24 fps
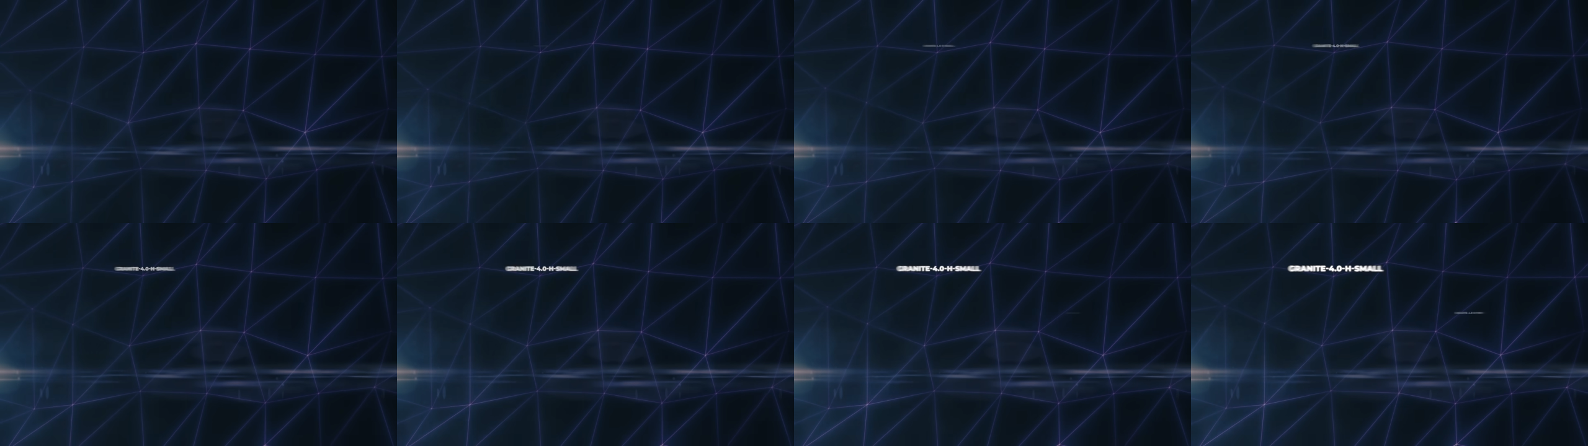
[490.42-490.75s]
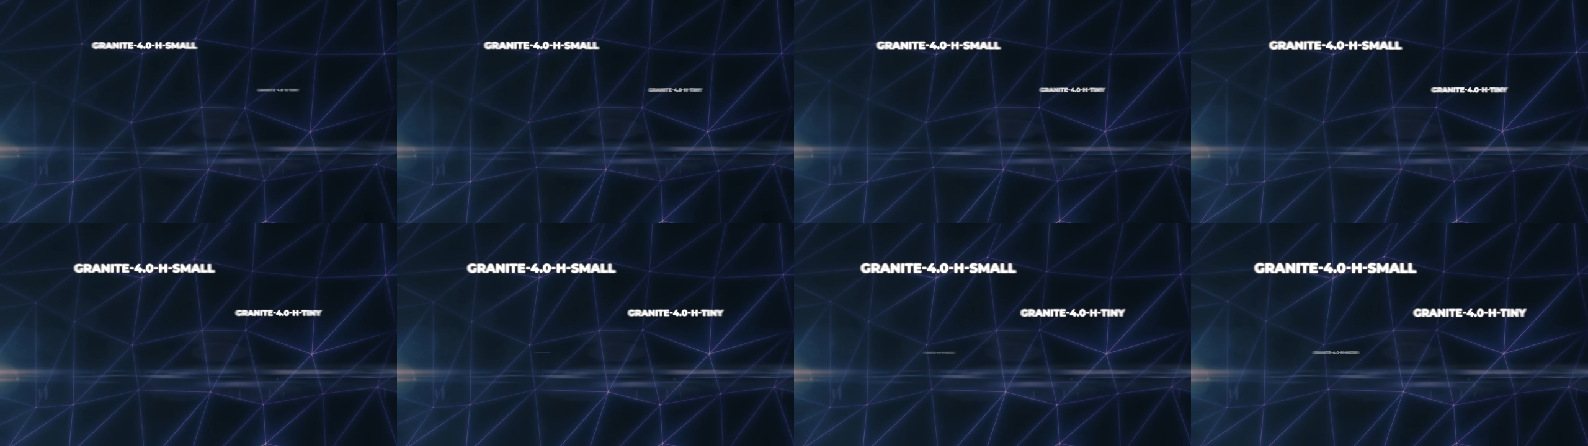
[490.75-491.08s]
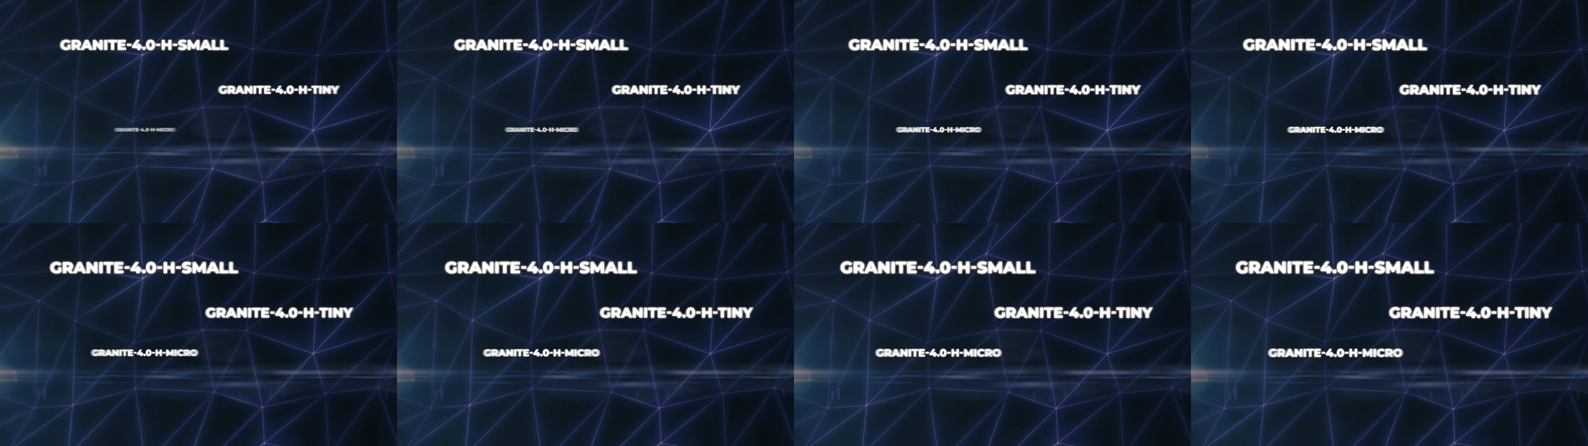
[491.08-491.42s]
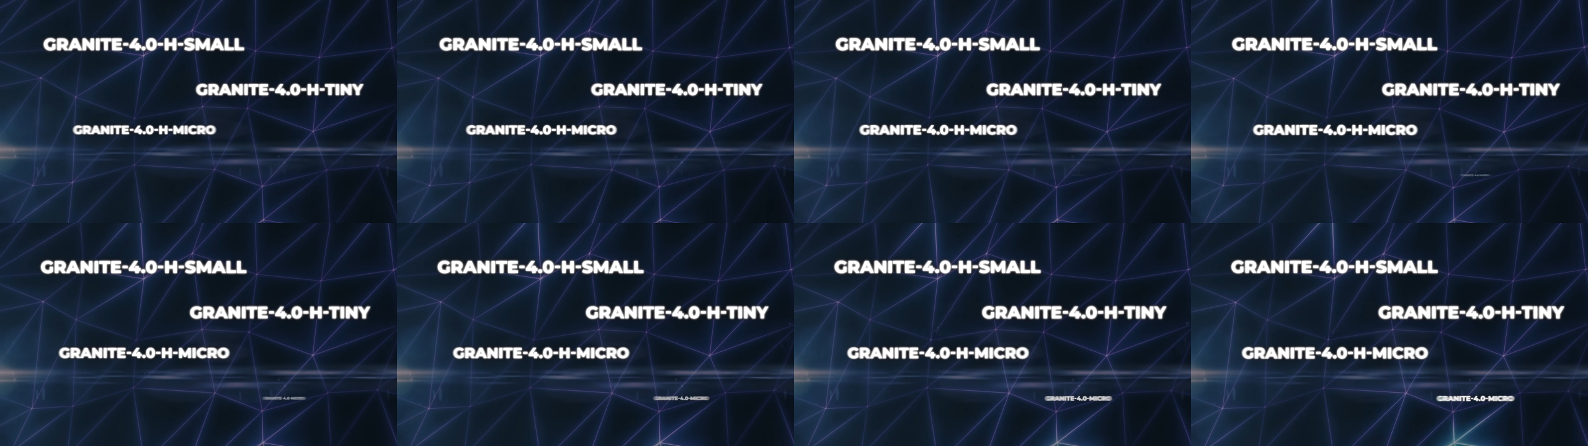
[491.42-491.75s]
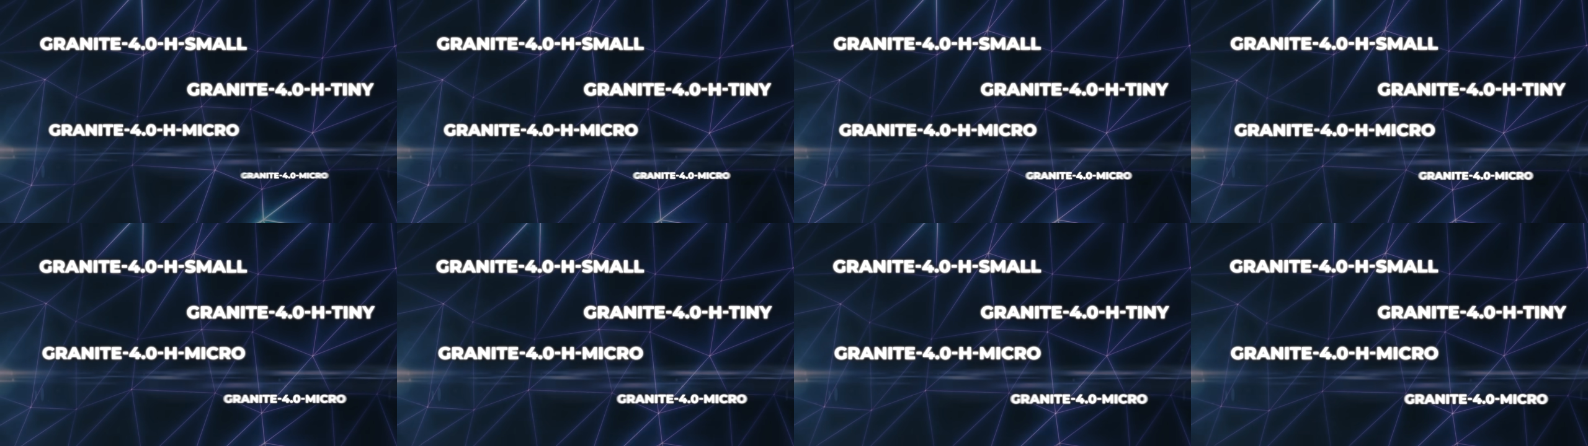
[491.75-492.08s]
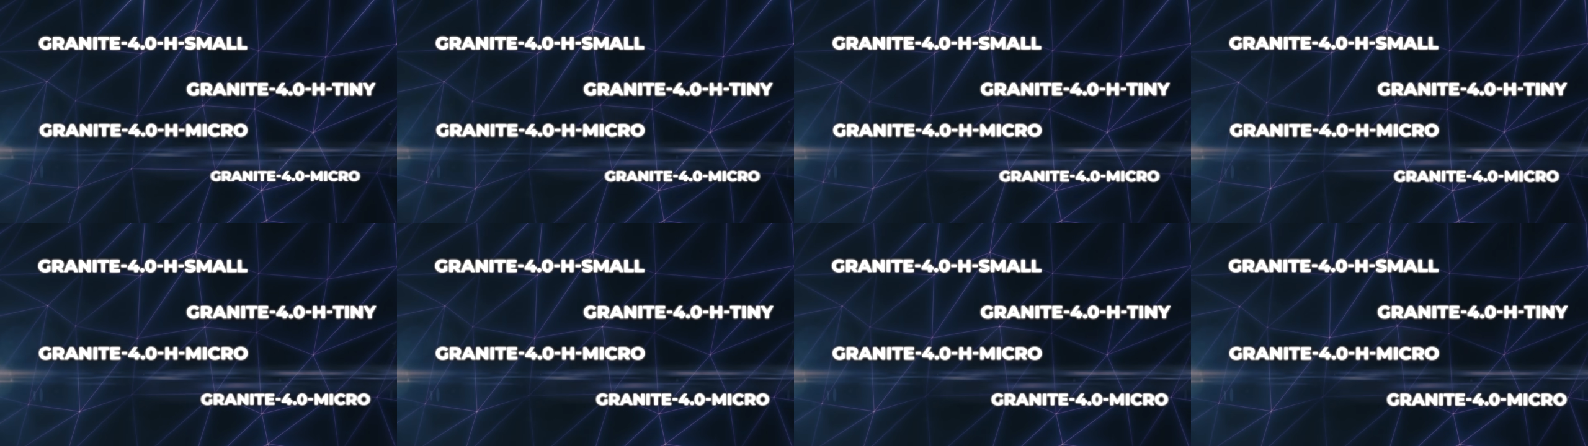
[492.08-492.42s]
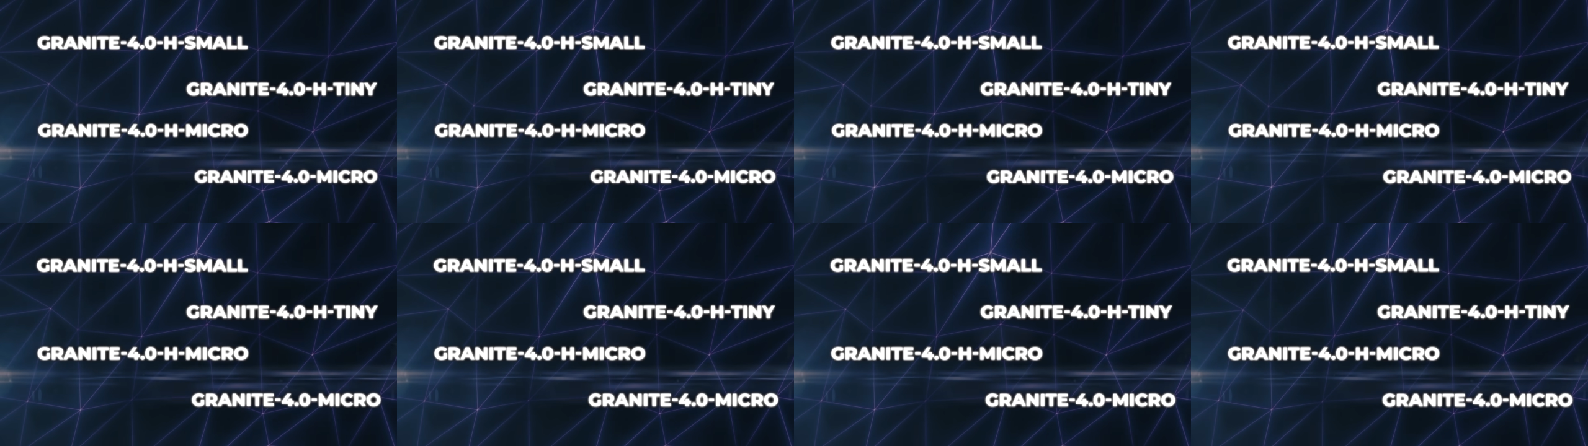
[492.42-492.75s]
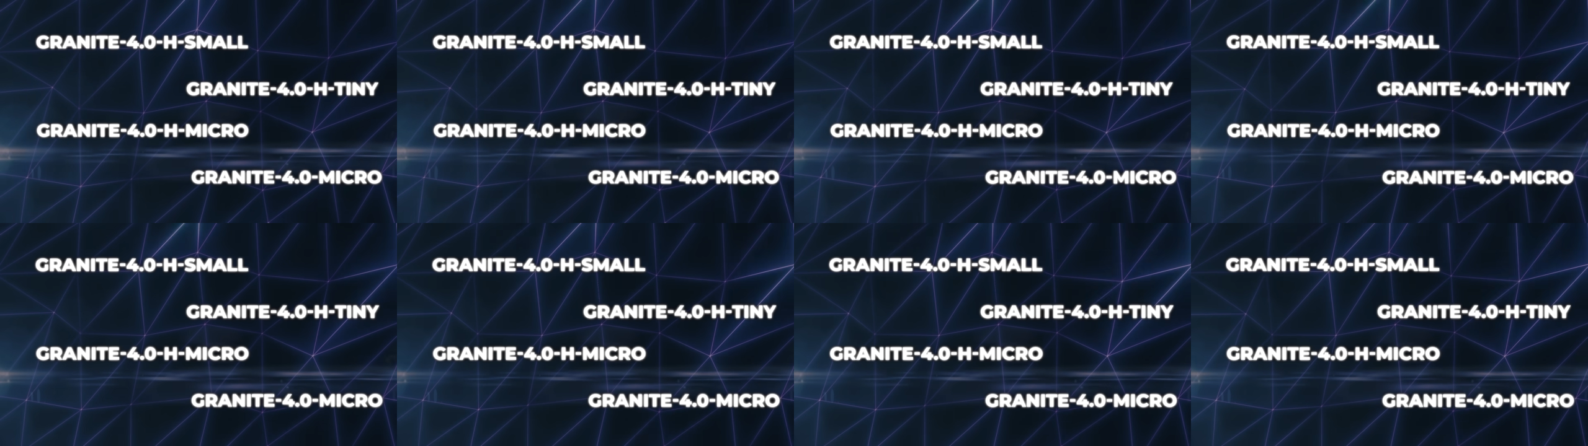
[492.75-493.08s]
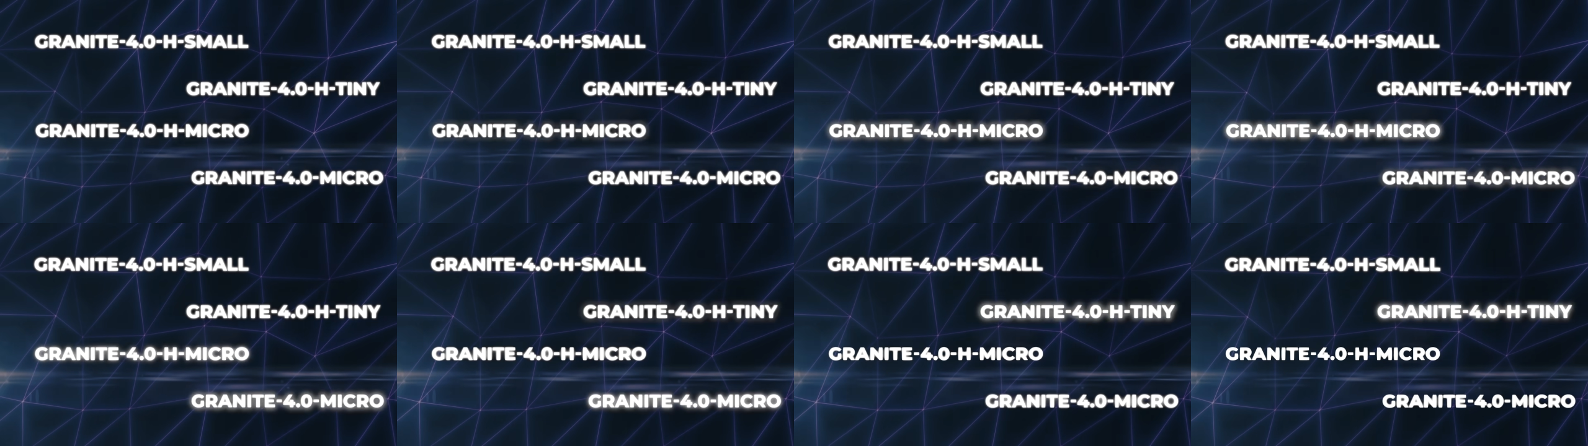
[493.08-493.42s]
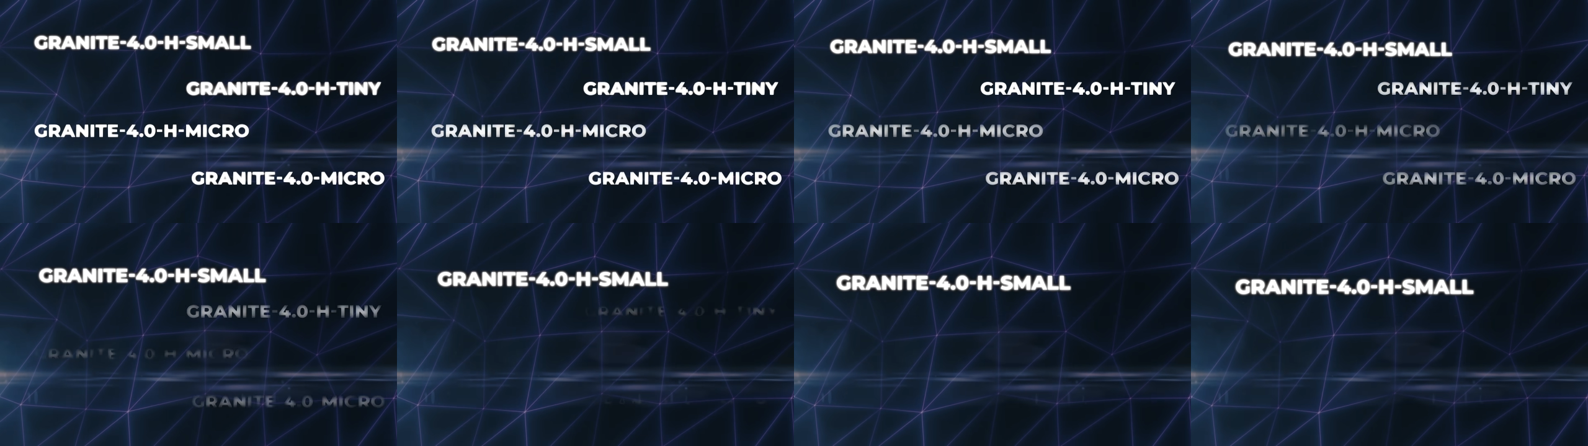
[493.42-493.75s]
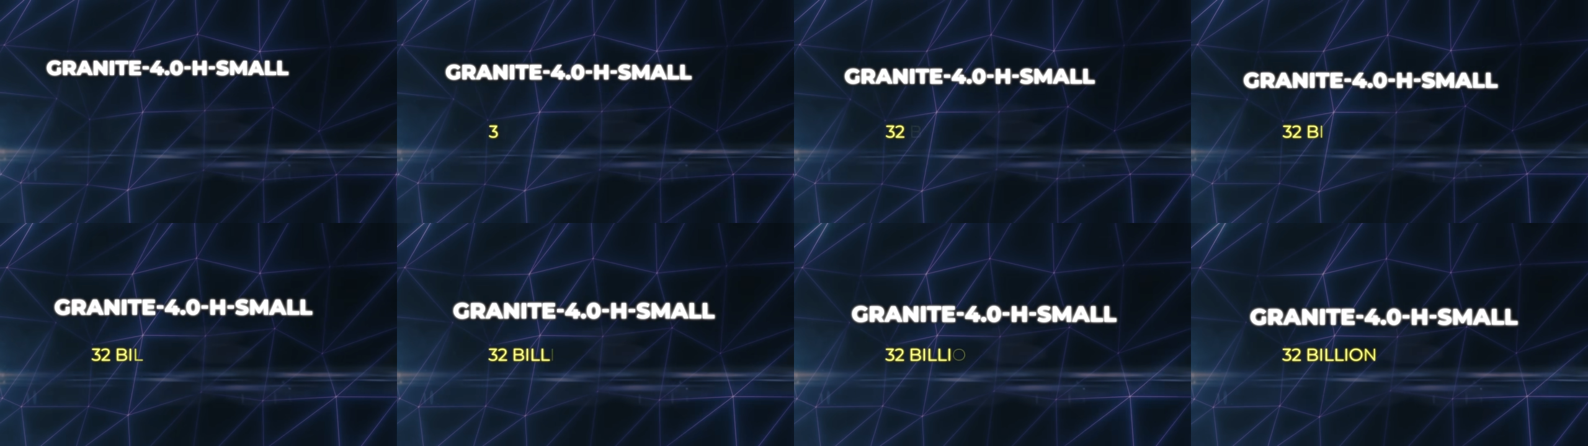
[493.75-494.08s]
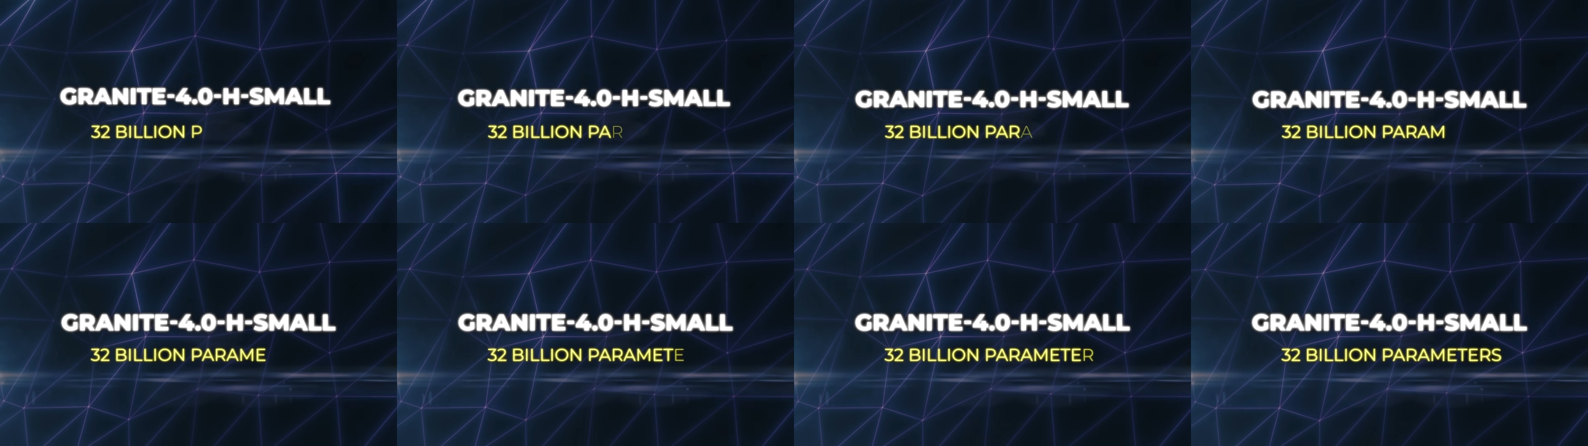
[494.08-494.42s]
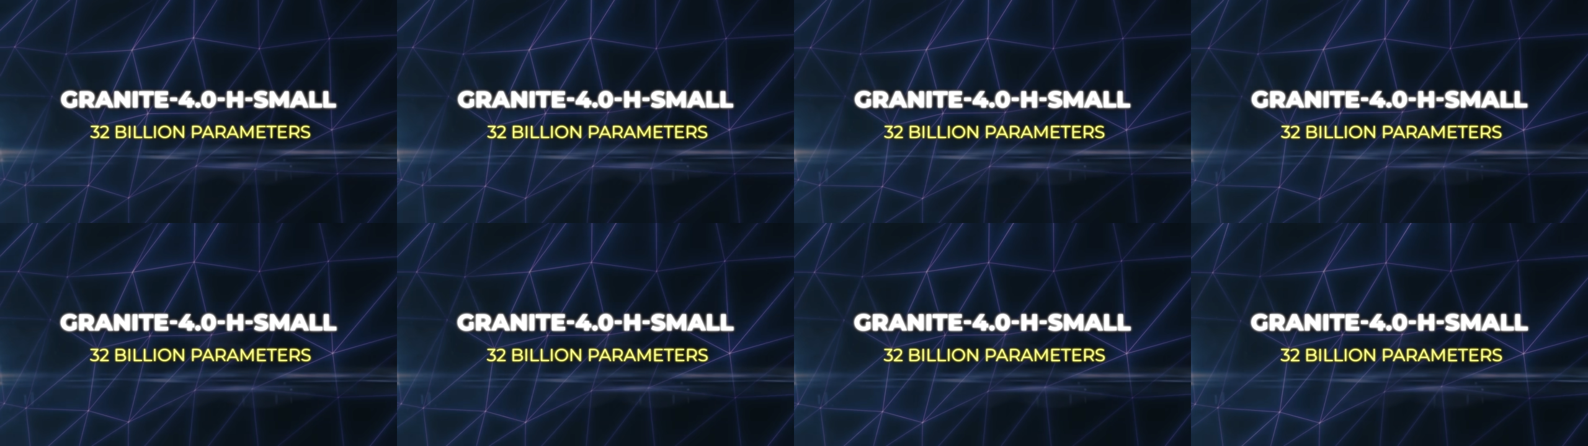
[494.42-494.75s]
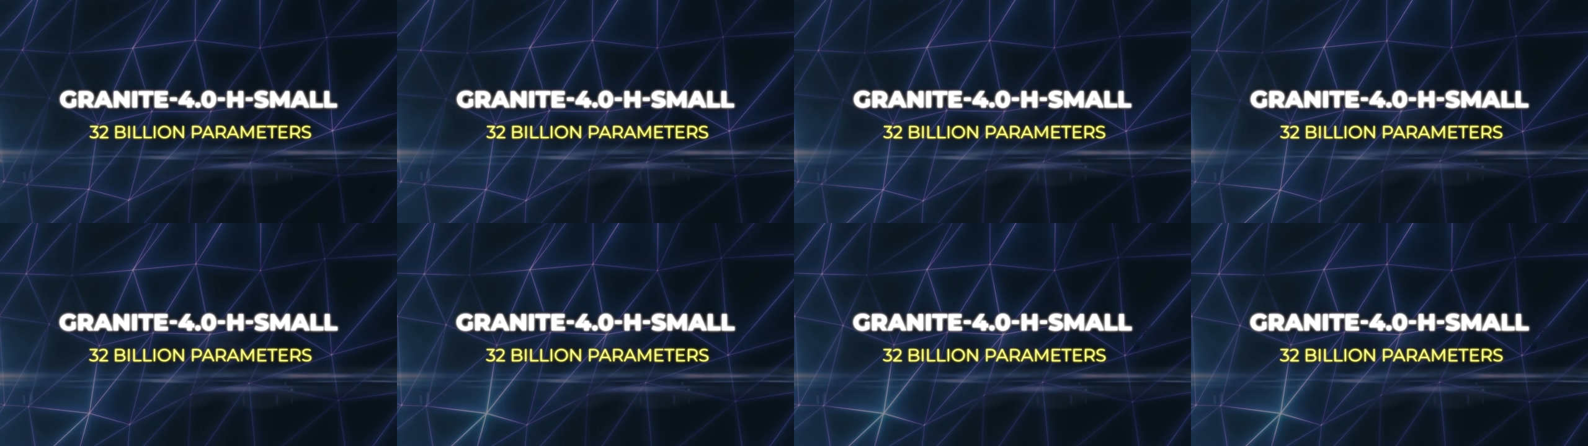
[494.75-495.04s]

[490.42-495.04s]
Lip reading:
No face is visible, so there are no lips to read.